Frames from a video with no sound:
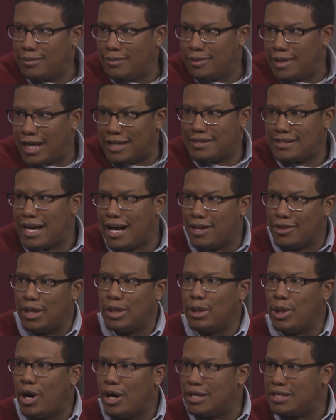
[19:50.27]
That's how the
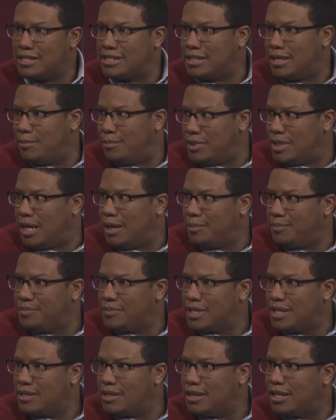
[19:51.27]
law is summed up.
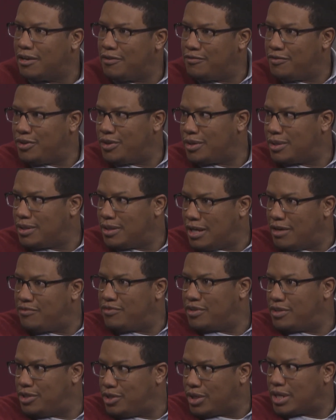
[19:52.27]
Love
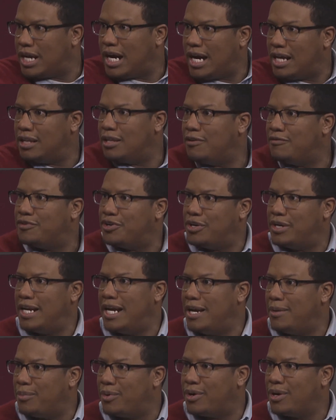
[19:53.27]
your God, love your
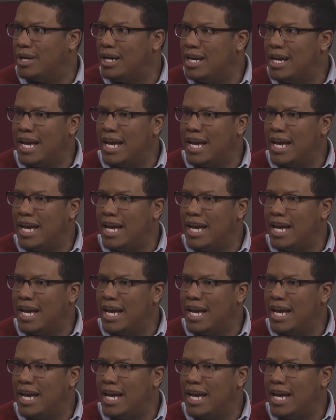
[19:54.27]
neighbor.